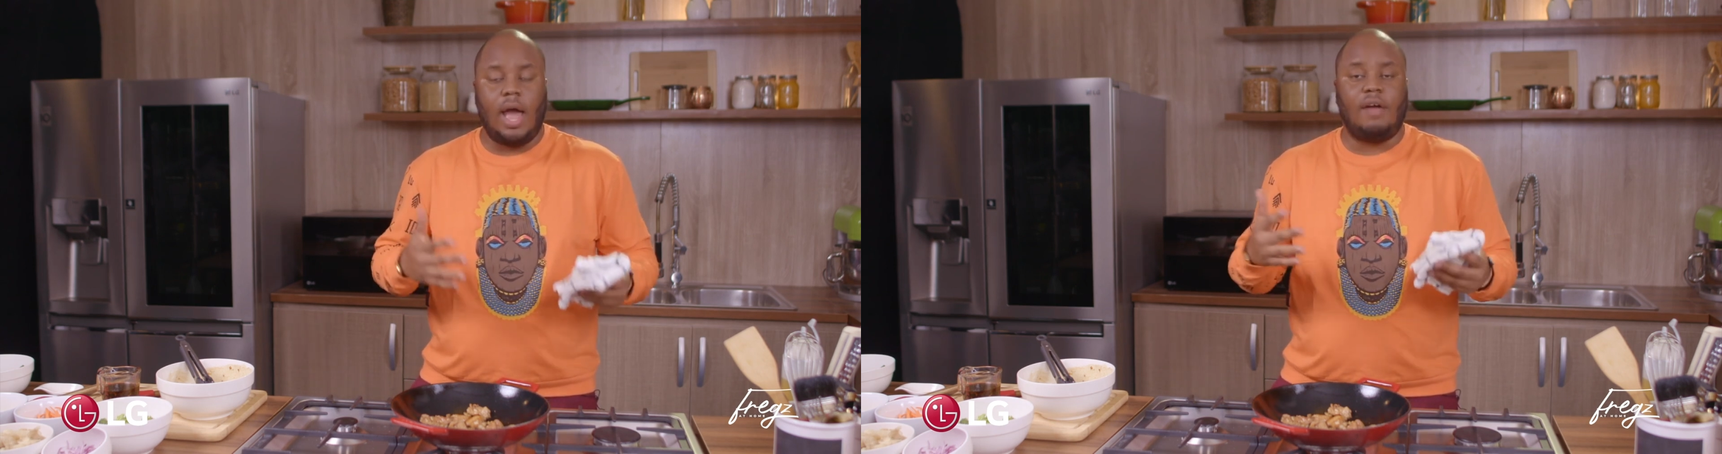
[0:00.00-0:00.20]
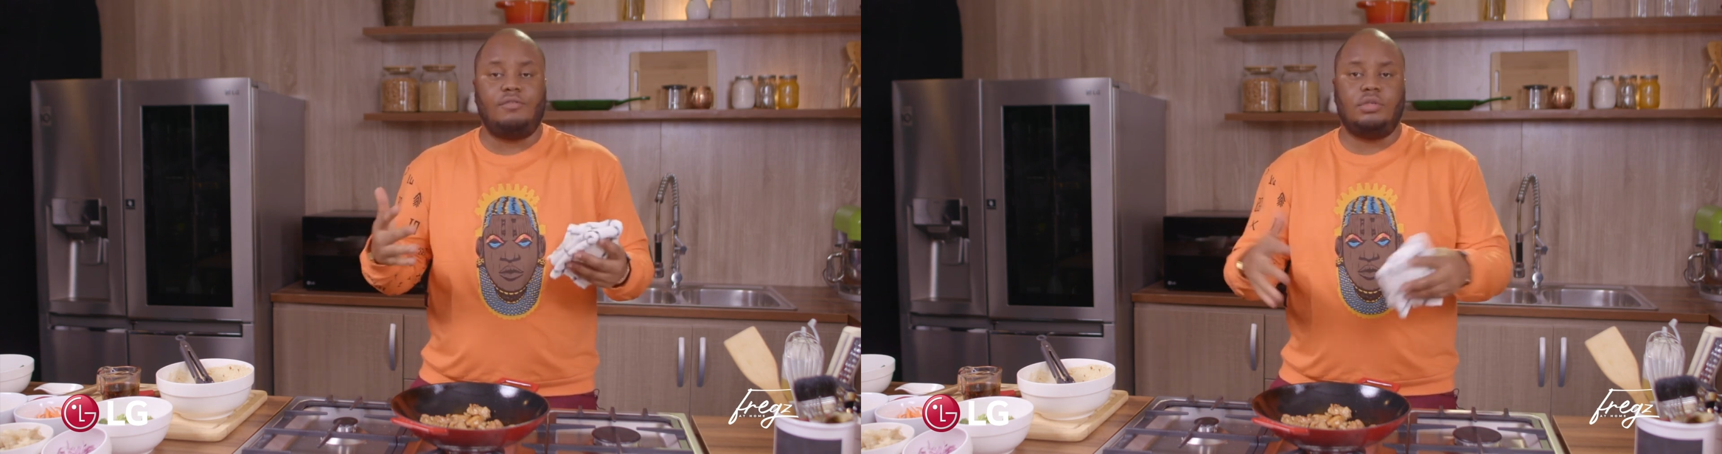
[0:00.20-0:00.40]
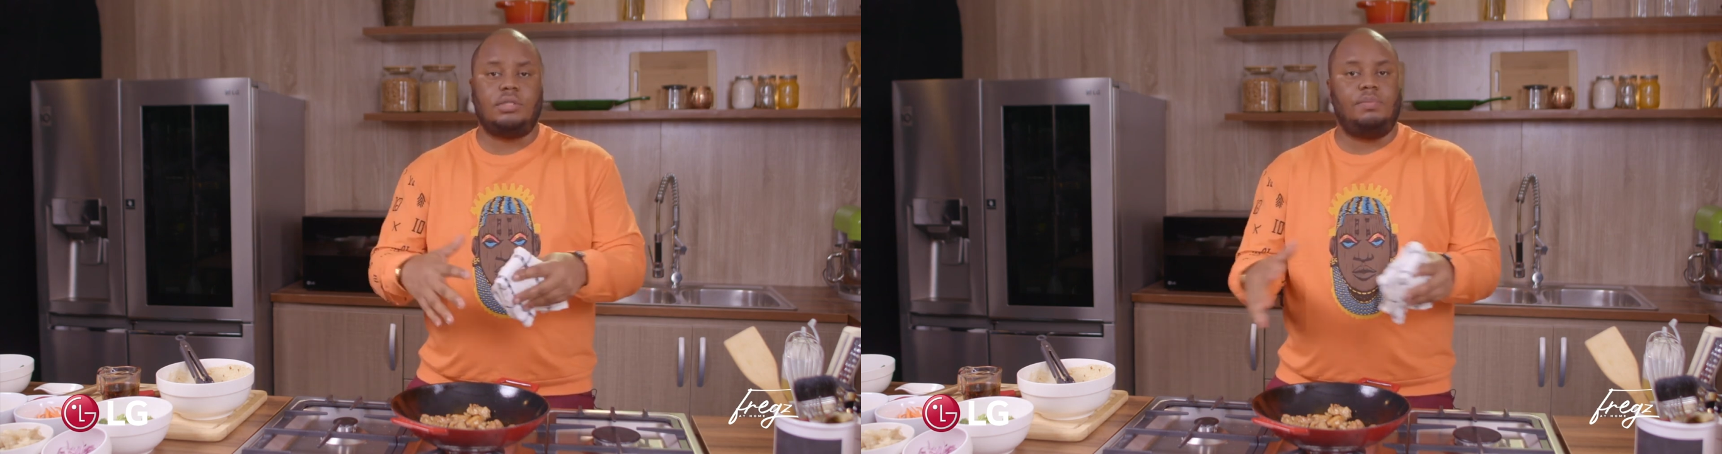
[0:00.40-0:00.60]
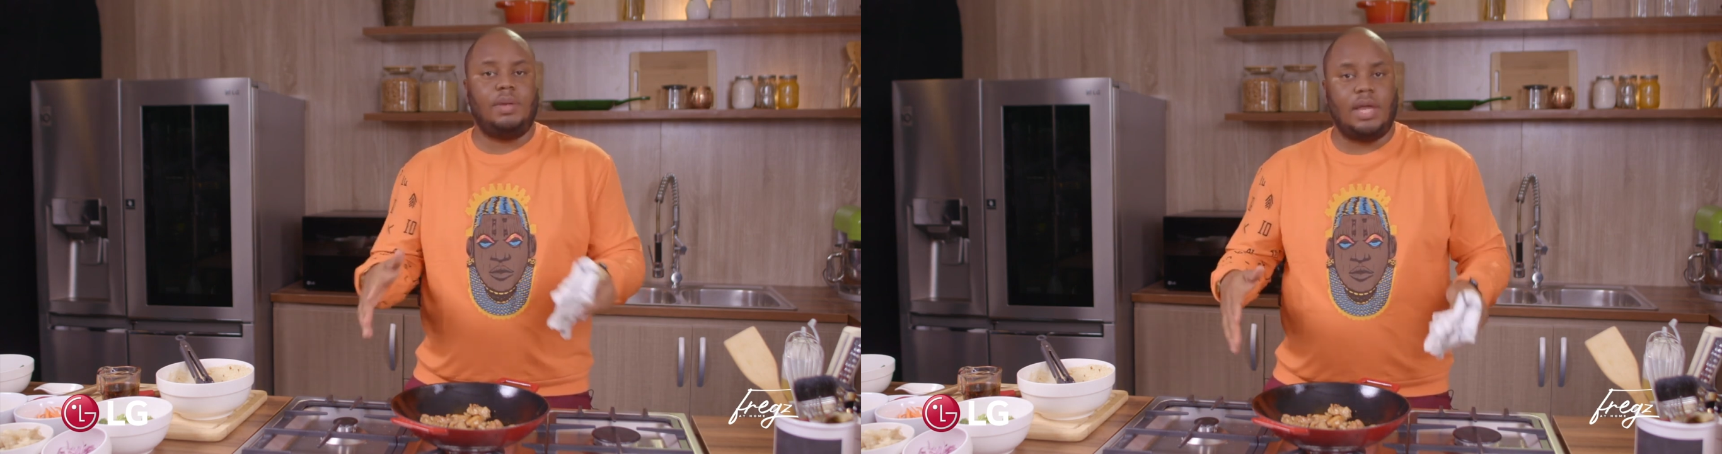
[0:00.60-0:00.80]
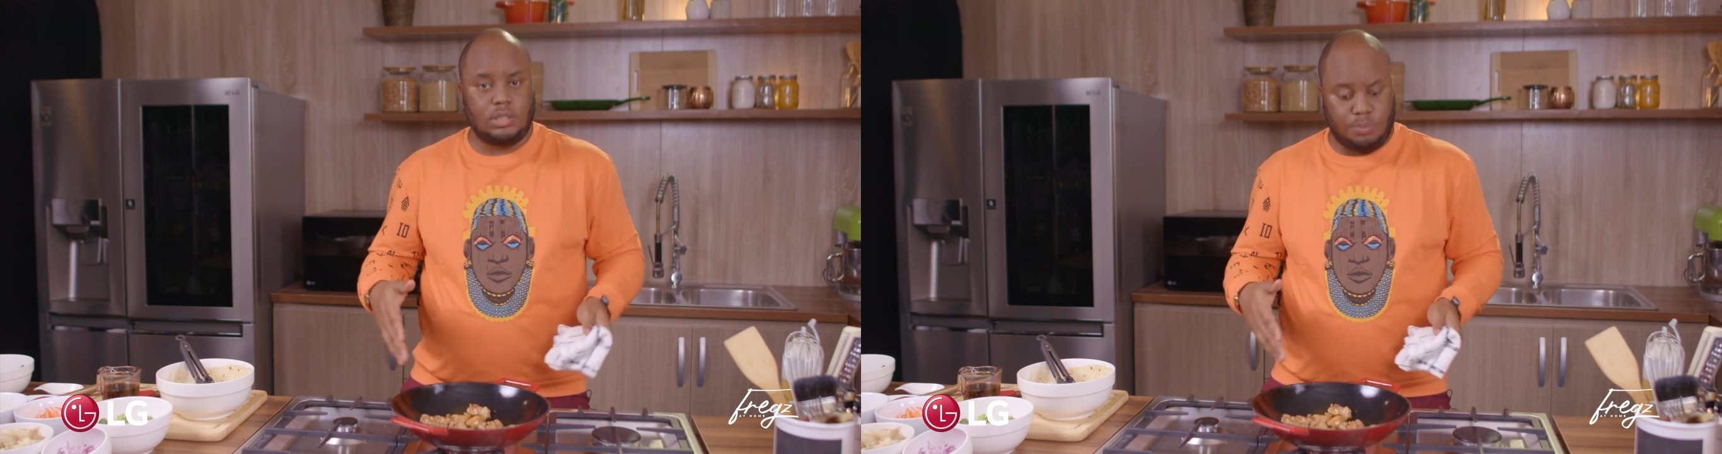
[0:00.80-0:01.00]
I've used the
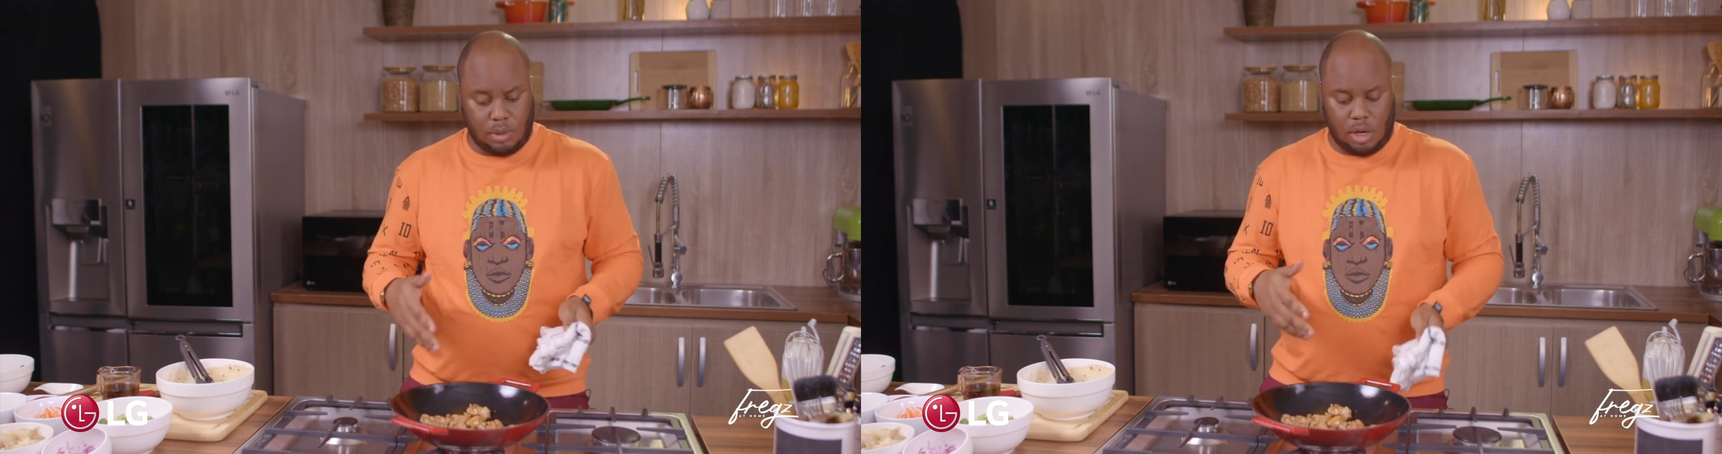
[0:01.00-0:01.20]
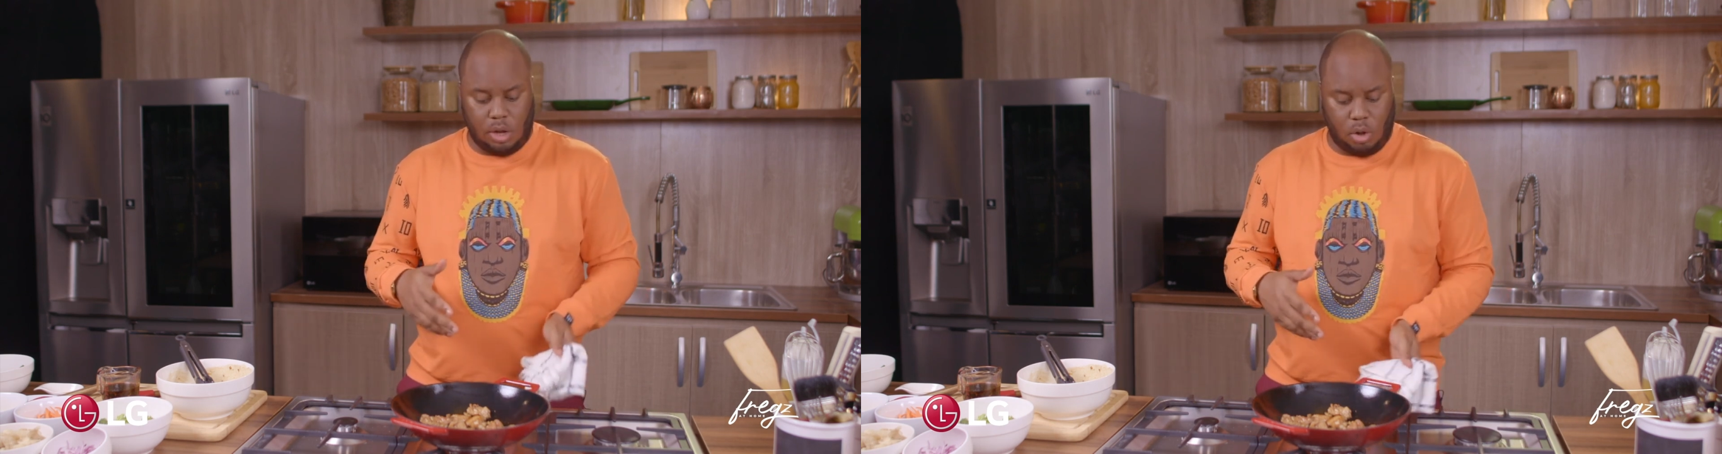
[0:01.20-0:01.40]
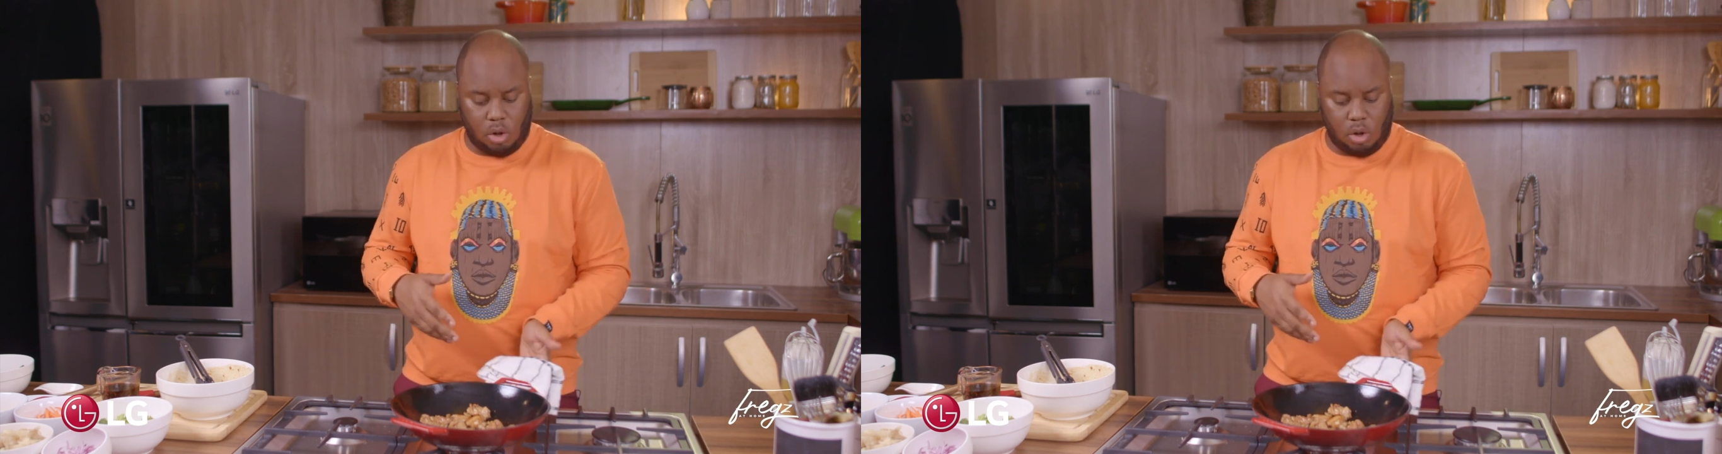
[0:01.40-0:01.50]
biggest burner